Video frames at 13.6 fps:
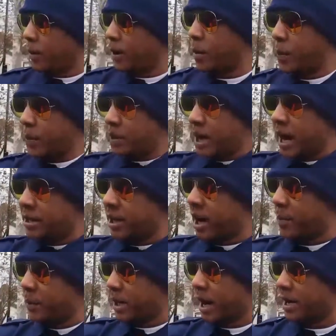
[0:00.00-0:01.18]
What are you doing? Put your hands in
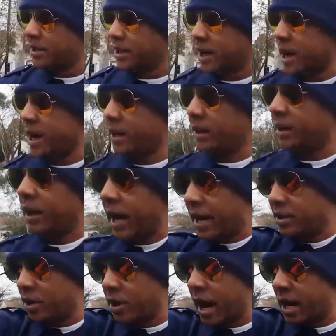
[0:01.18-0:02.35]
there. Put your hands in there.
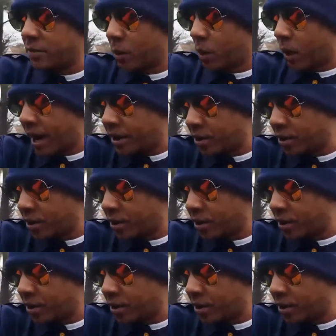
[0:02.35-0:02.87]
Hands on the dashboard.